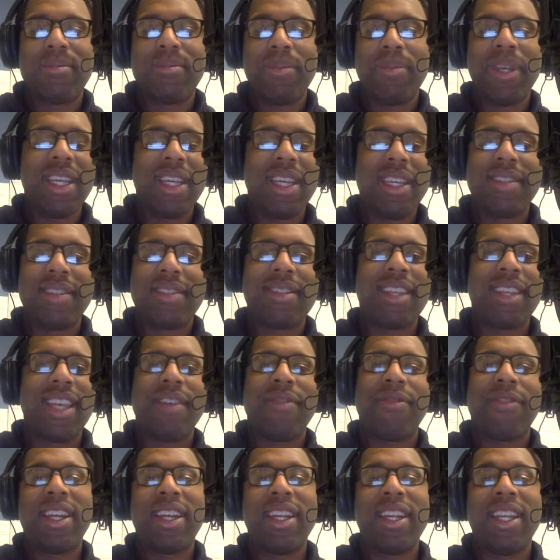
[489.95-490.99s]
piece
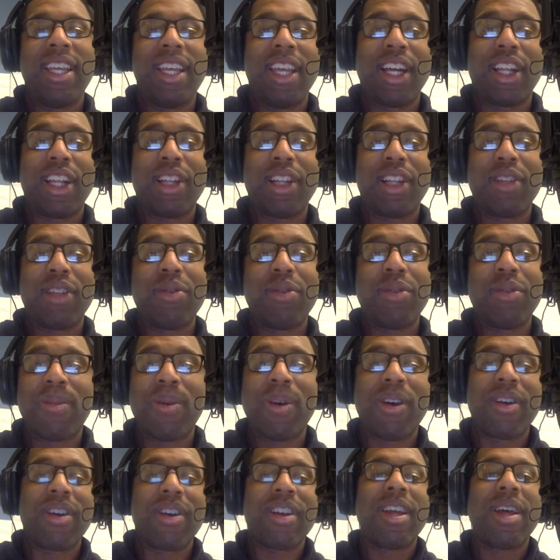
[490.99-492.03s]
if I didn't include this
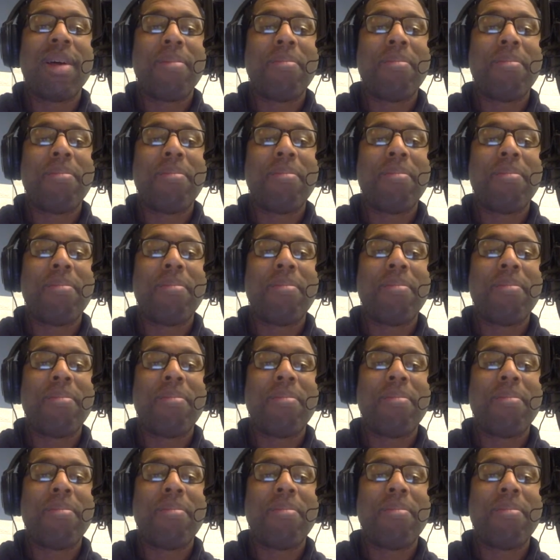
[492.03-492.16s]
part.